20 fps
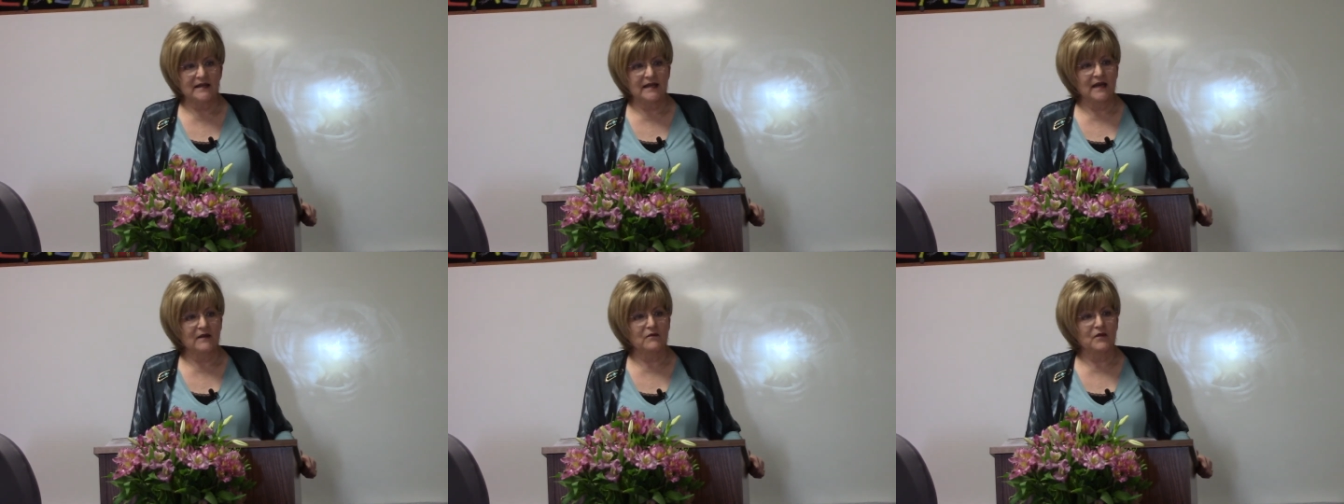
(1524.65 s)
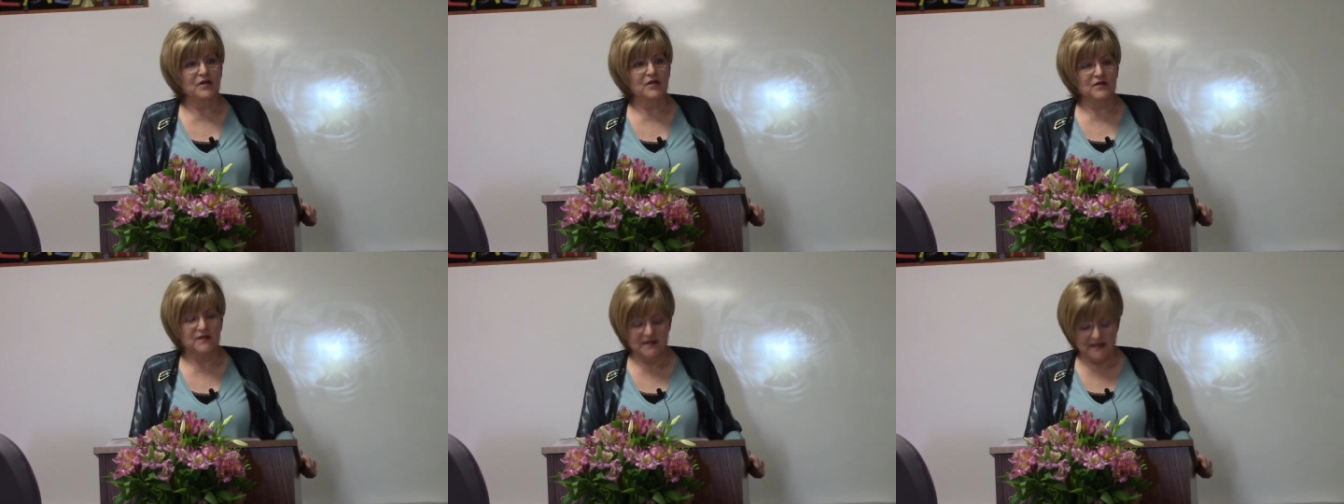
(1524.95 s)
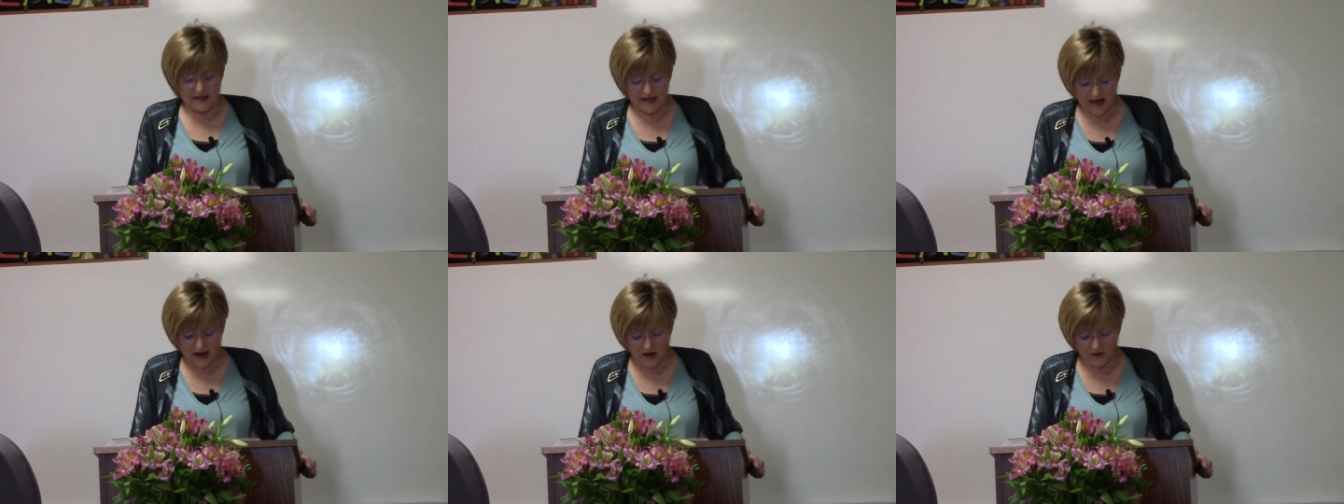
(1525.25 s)
and when you
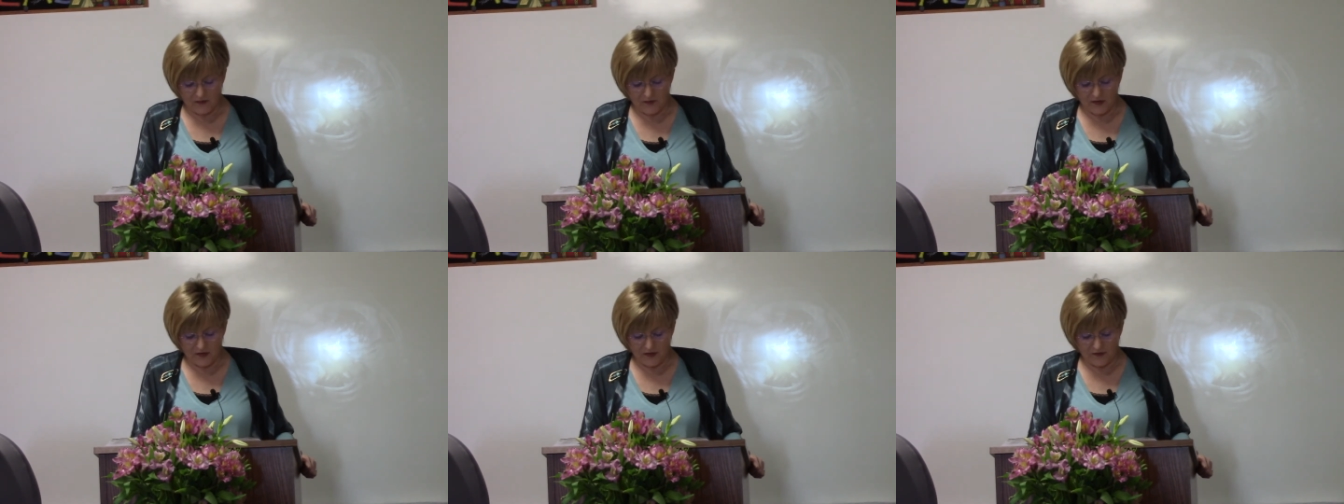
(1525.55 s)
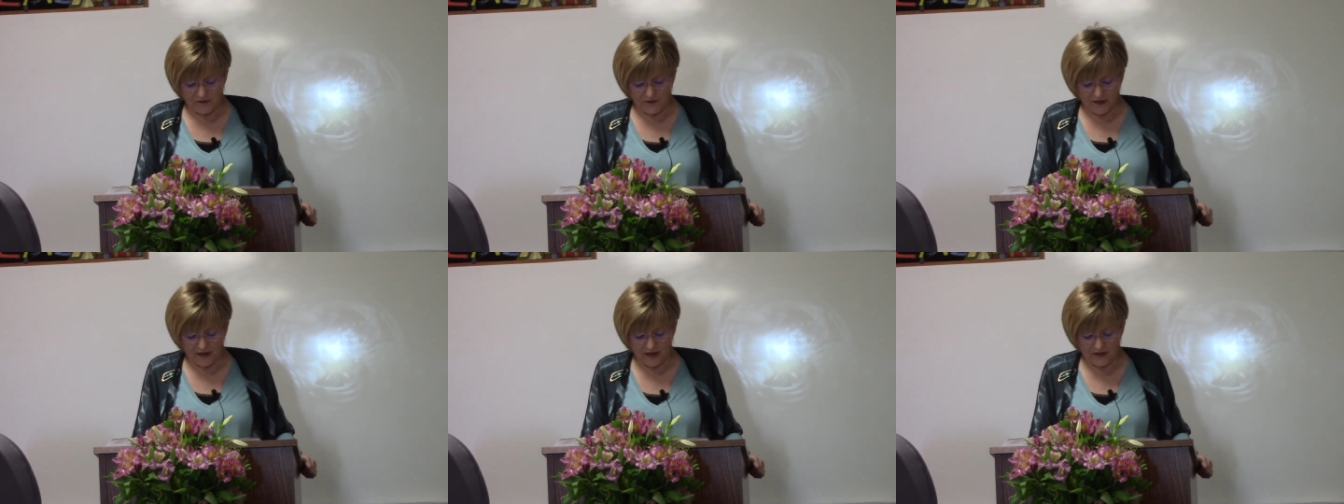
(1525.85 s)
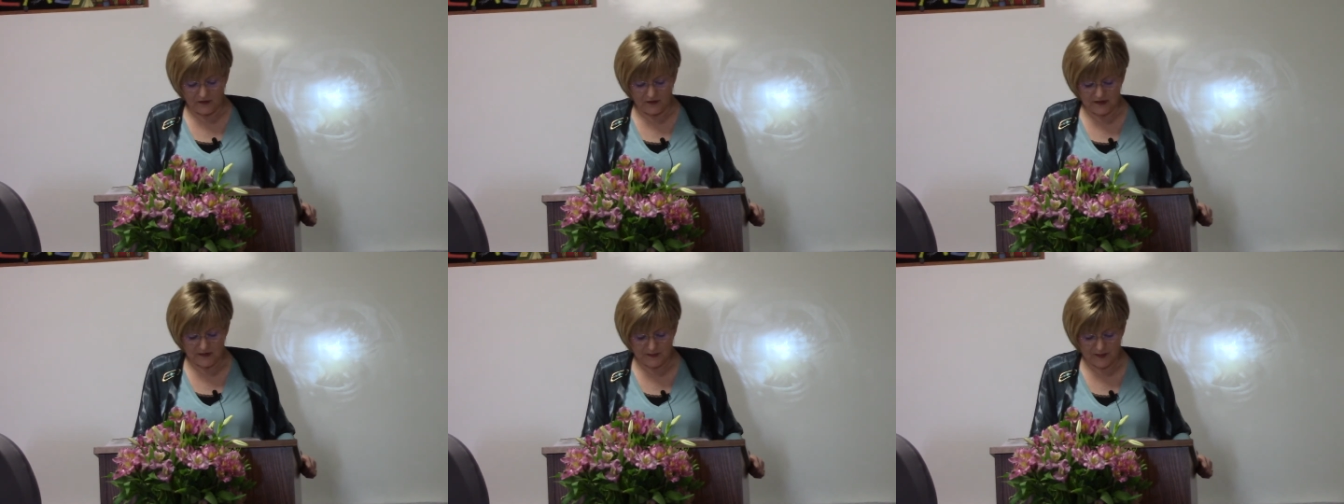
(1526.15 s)
see how beautifully
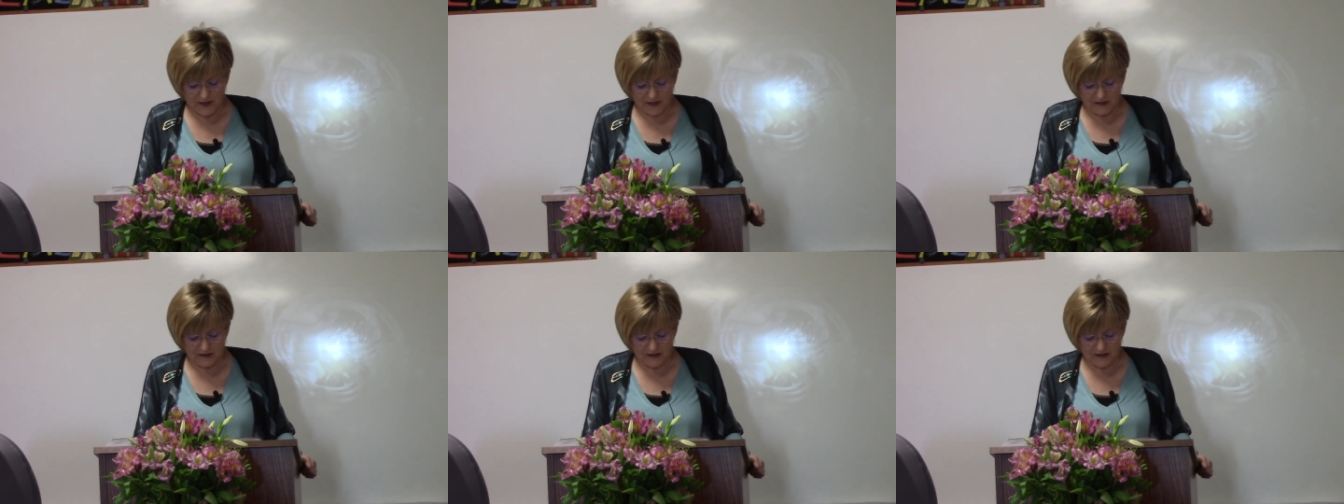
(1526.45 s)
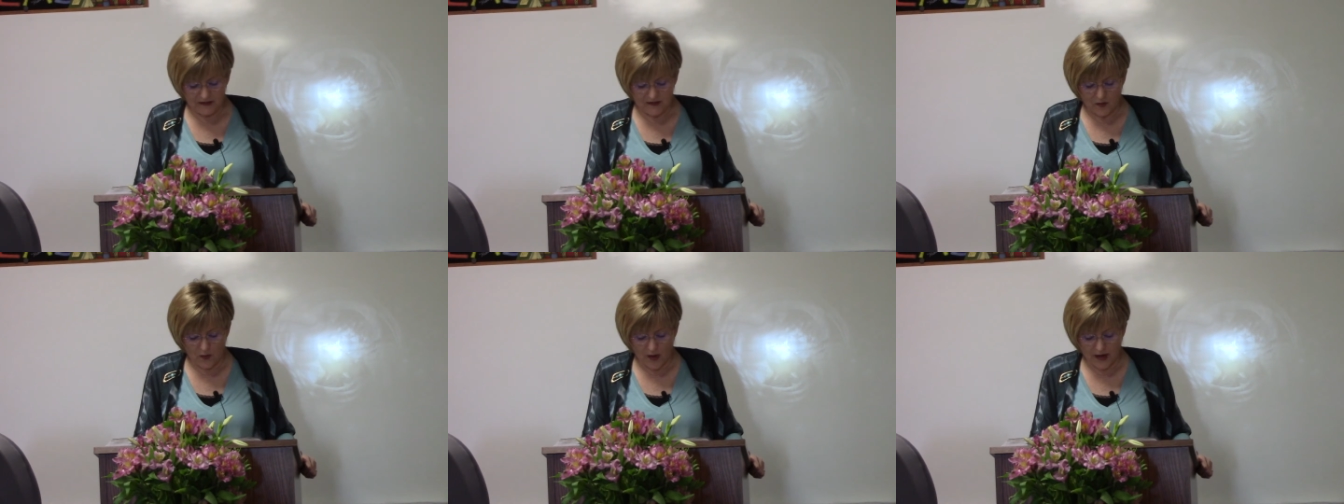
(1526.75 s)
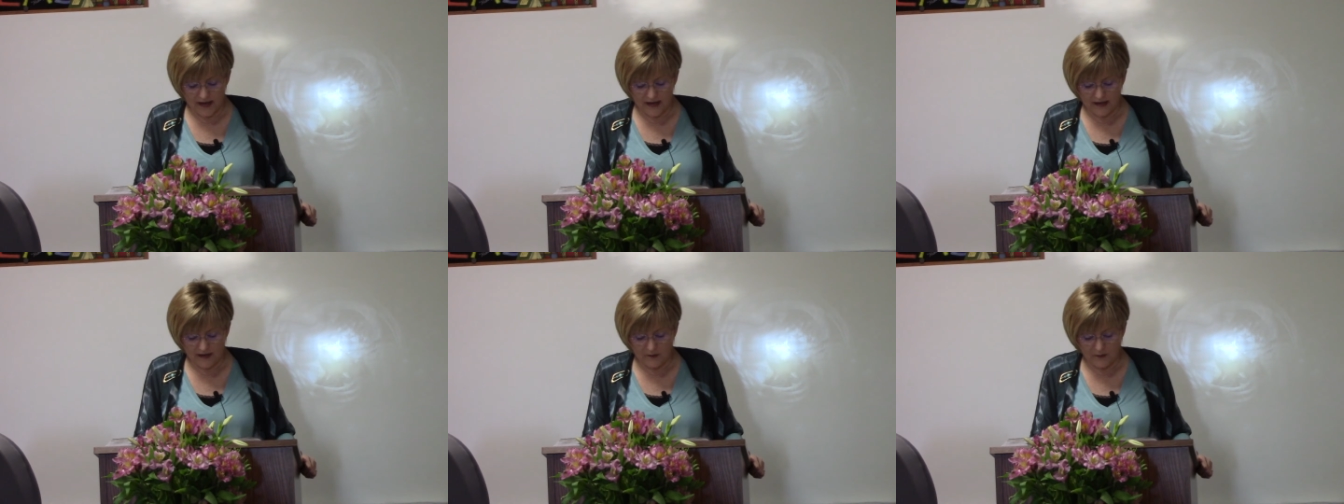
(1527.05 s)
it was built, it's
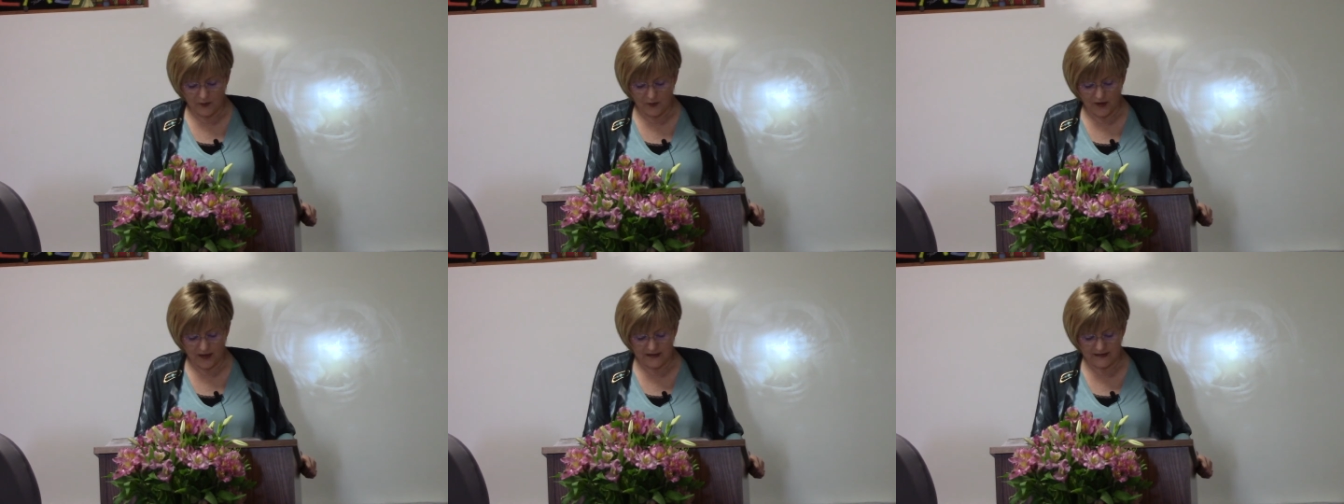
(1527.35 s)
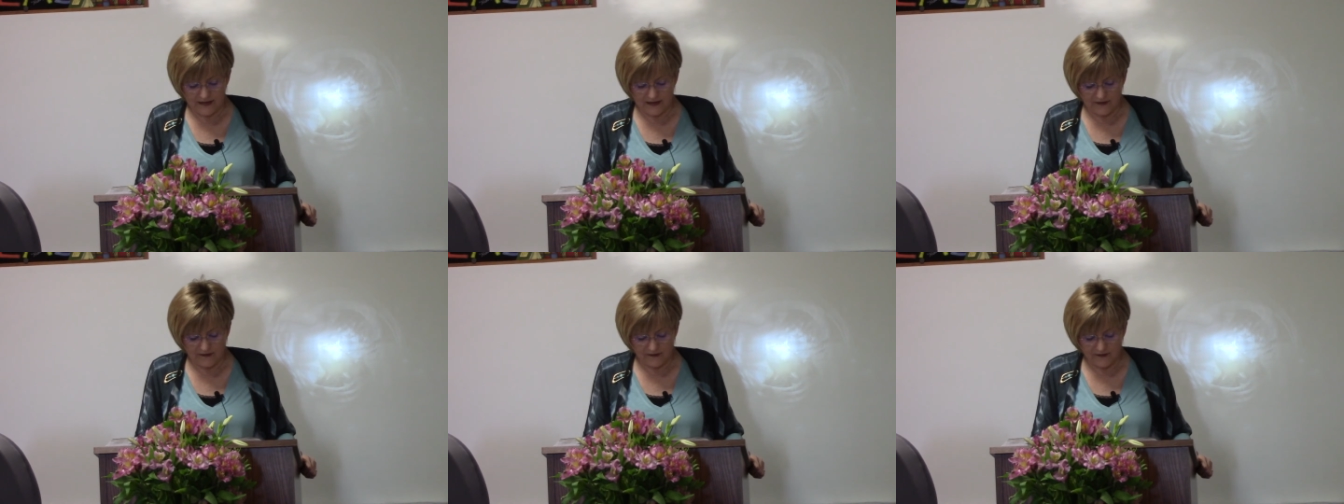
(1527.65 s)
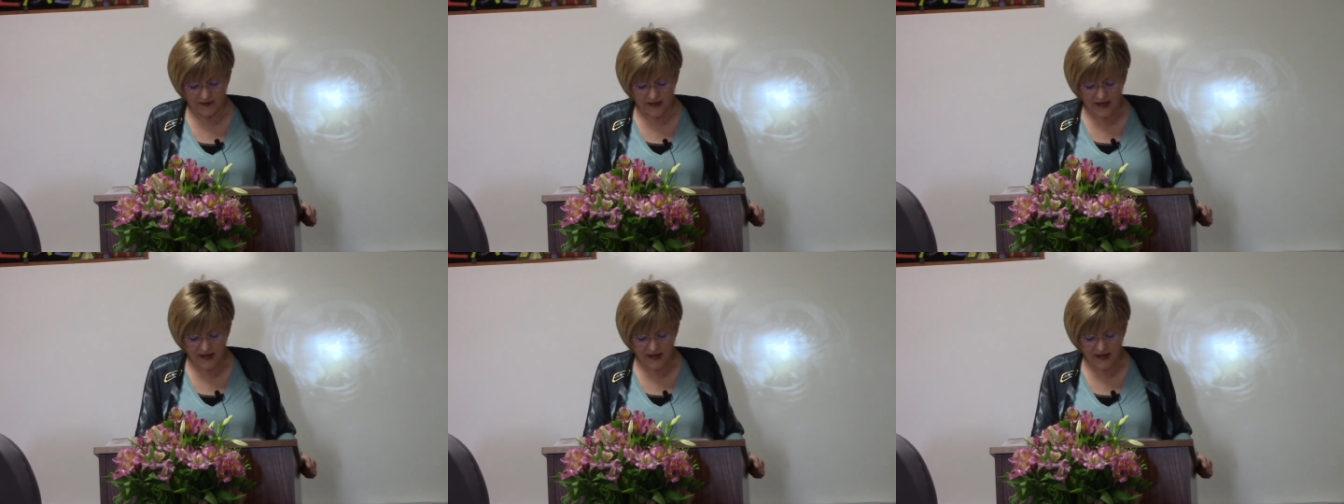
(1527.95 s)
quite impressive.